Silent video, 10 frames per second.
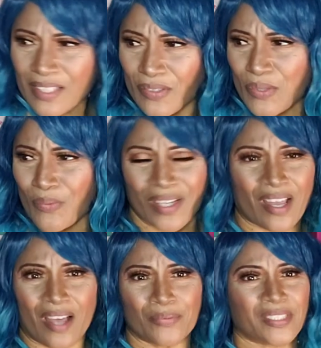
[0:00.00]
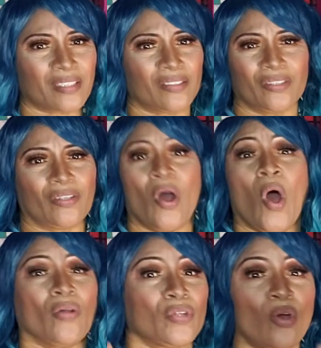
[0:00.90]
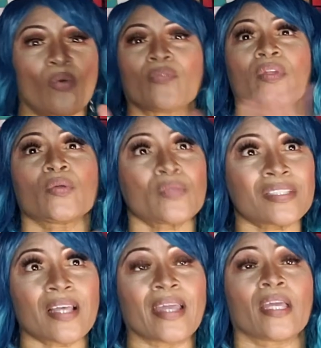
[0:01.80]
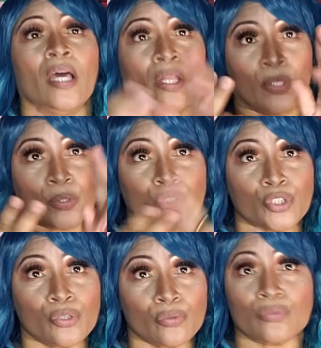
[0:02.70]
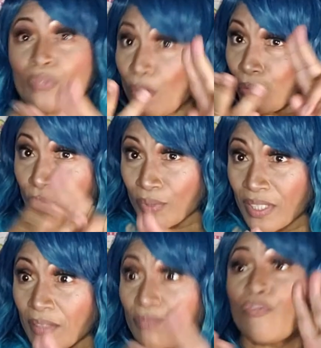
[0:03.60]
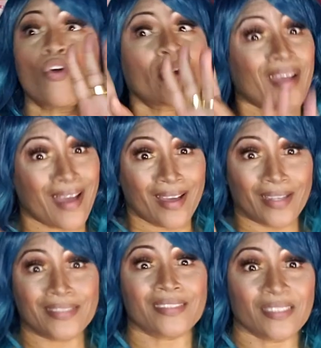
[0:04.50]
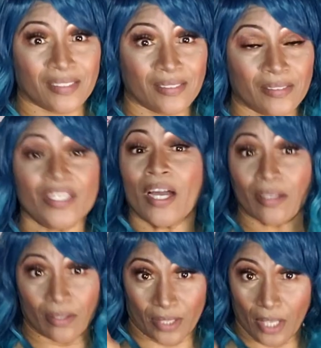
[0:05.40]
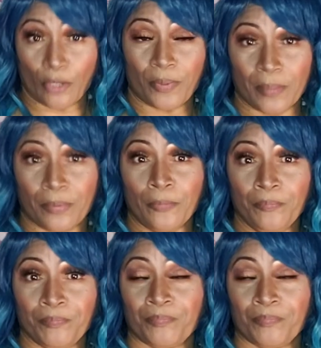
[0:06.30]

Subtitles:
this one guy was like, no, there was two, no, three, four guys, younger people,